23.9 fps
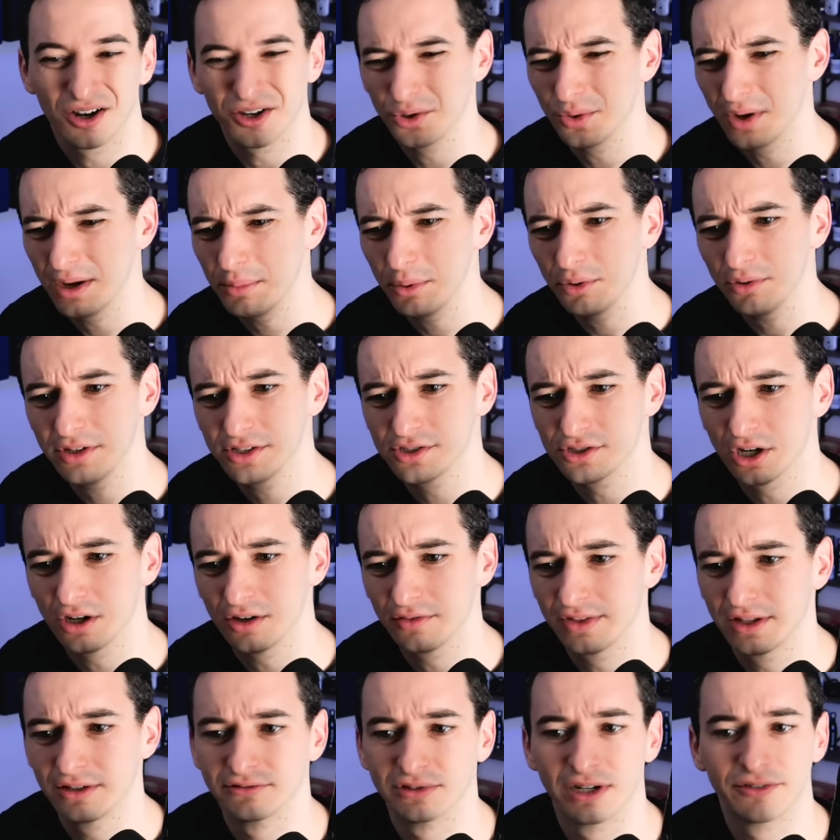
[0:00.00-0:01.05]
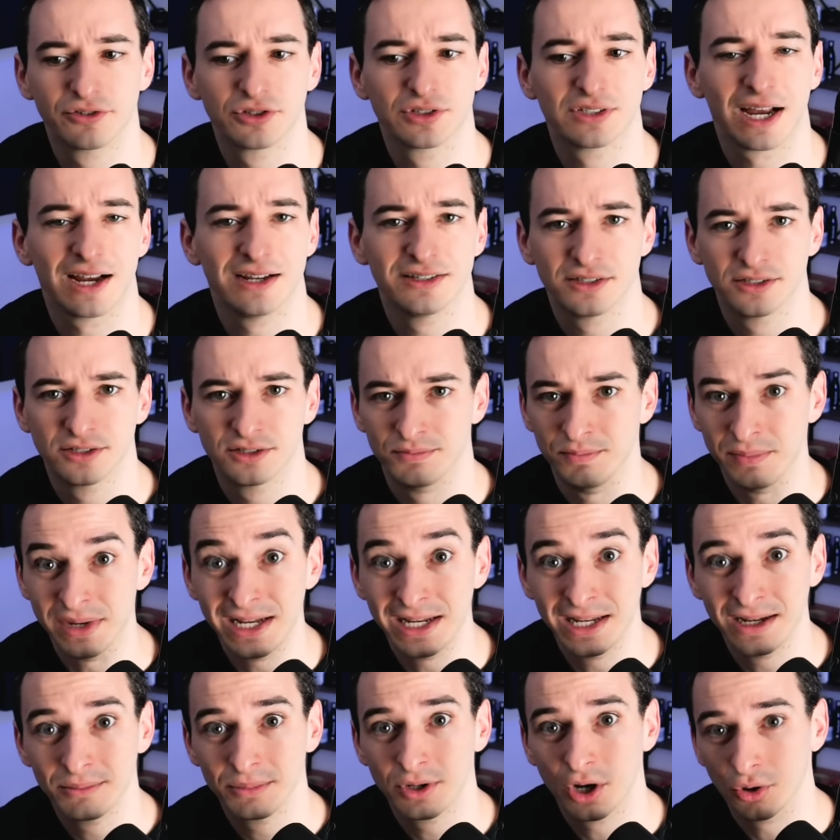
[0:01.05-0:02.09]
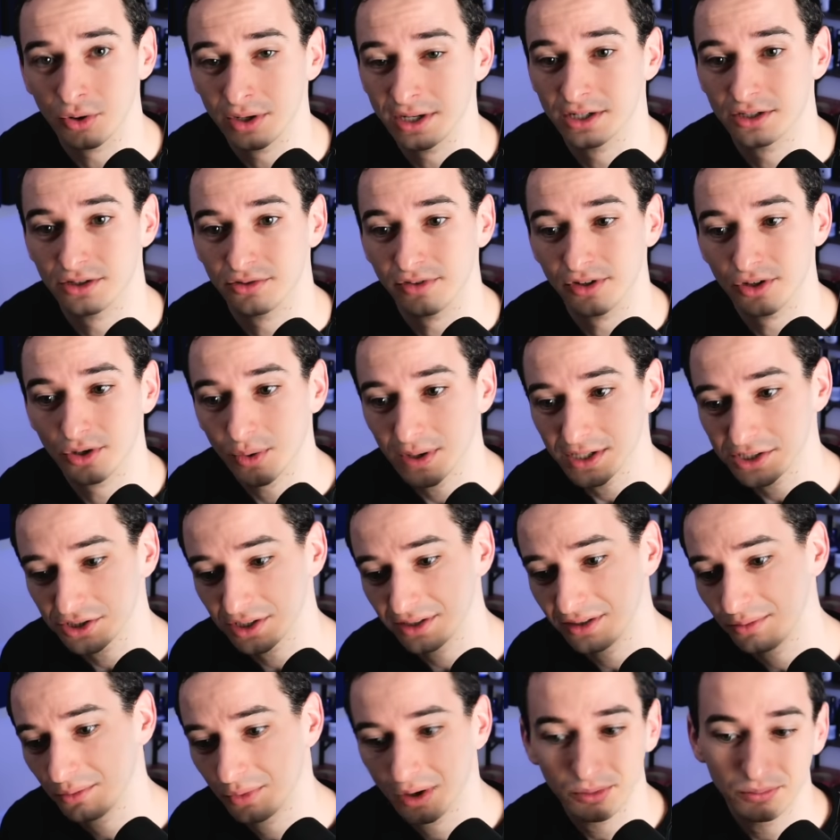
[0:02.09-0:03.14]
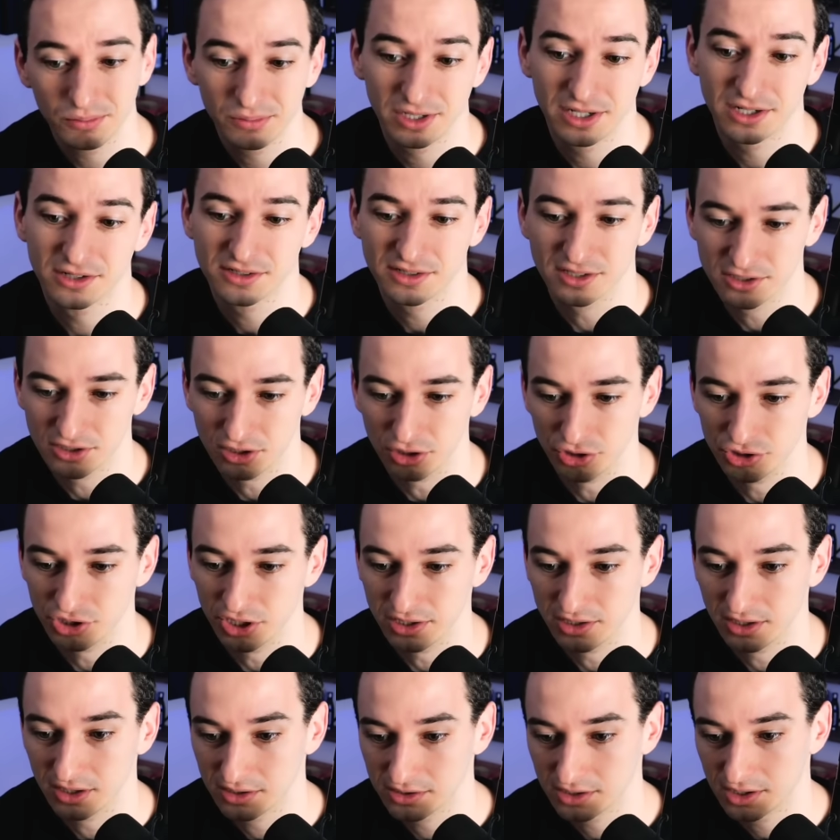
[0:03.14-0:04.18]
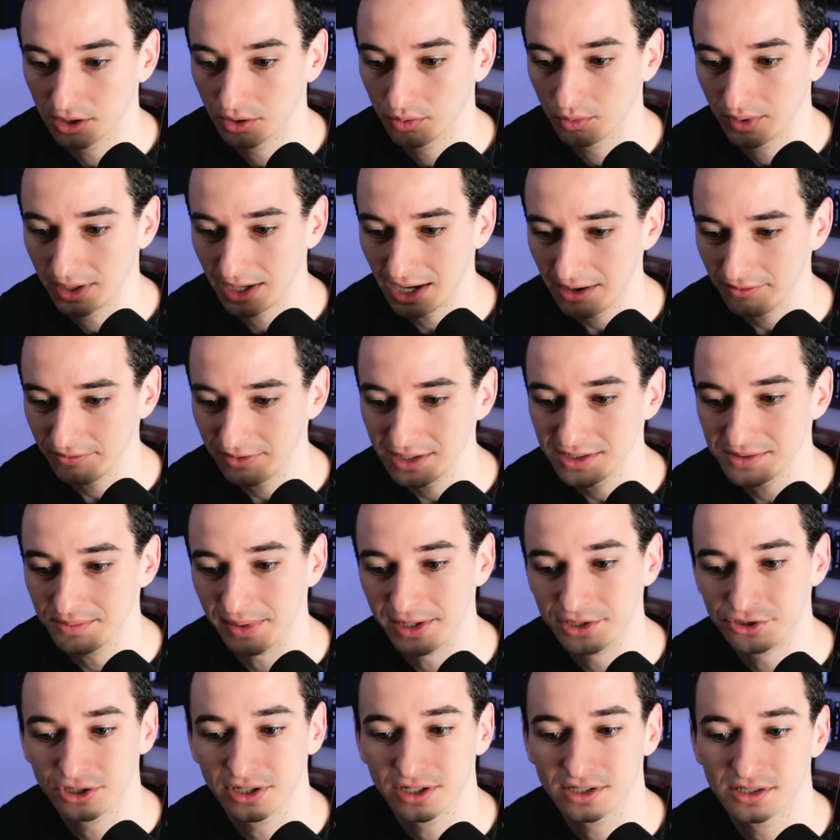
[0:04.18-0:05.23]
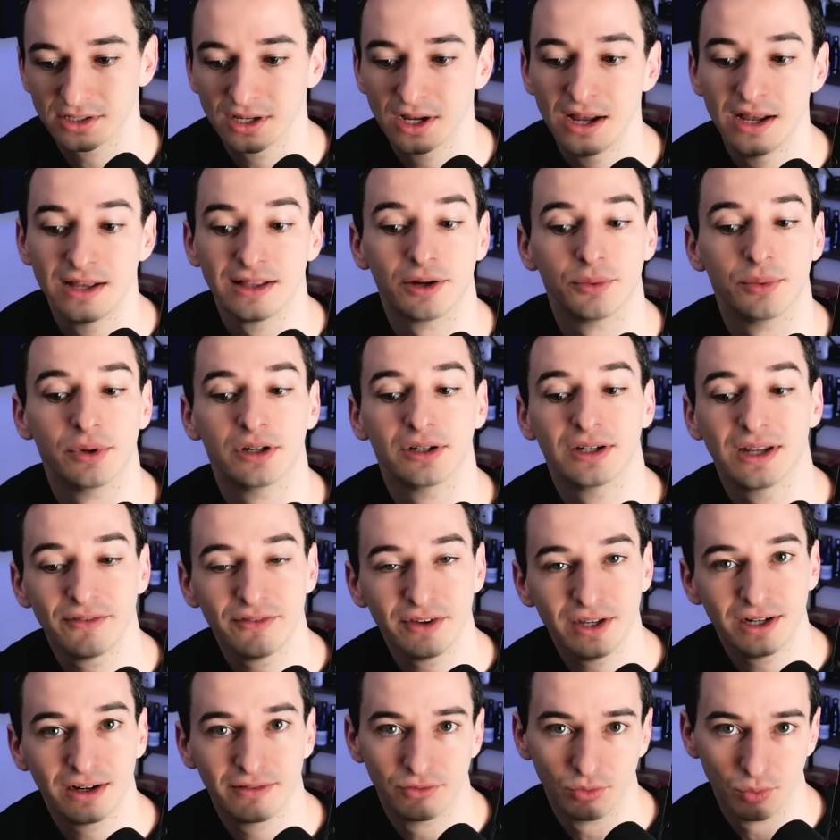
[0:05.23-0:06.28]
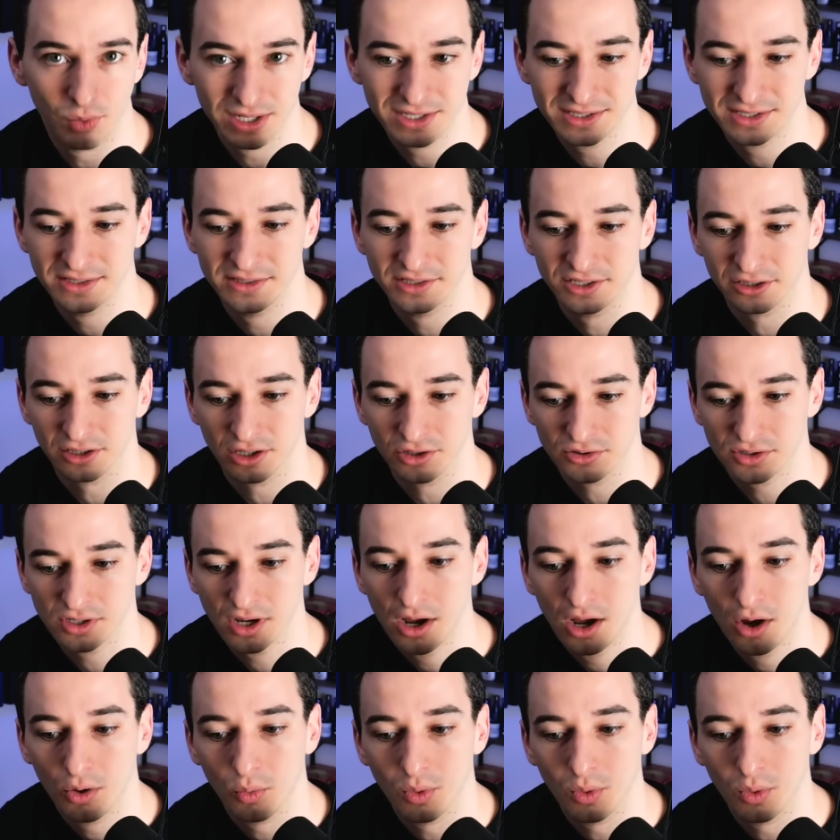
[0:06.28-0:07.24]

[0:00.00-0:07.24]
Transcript: Are you able to solve the River Sizes medium coding interview question? Well, here's the solution. So we have this matrix that we are given of ones and zeros.